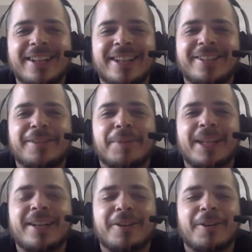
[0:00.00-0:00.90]
a desert
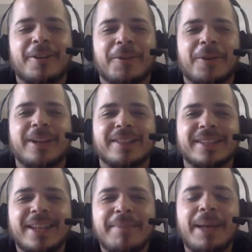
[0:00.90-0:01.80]
planet, or a
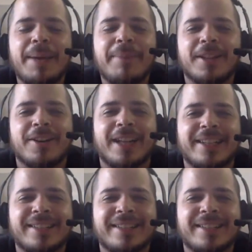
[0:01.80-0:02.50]
forest. Maybe yeah. a